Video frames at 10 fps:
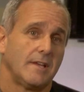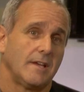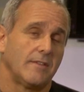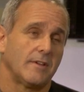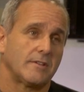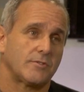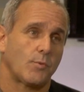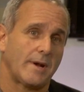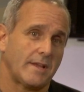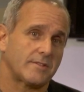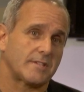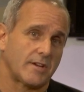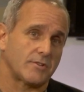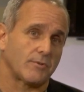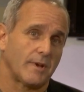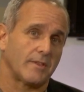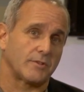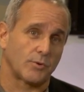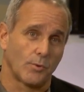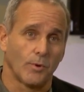In the 20th century, the
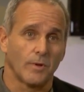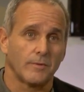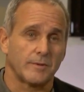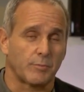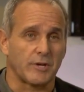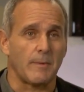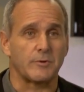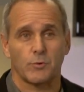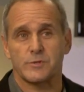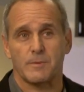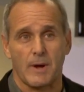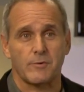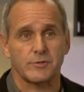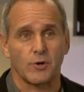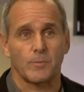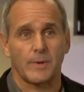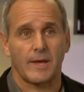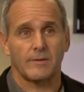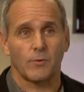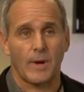predominant tool was the microscope,
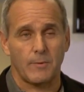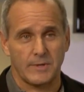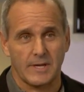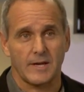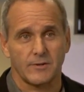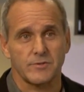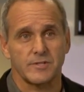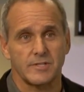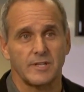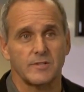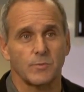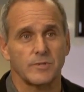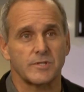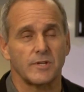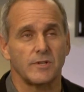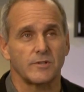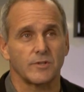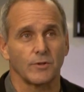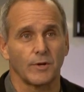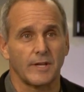and the way we diagnosed disease was to
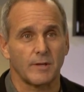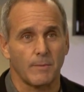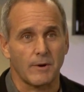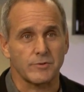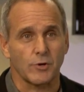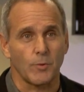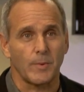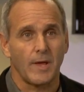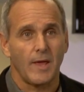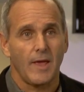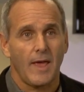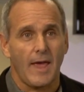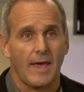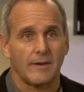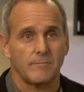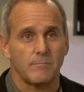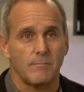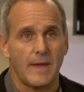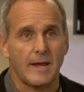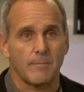look at the microscope and
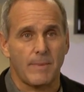make a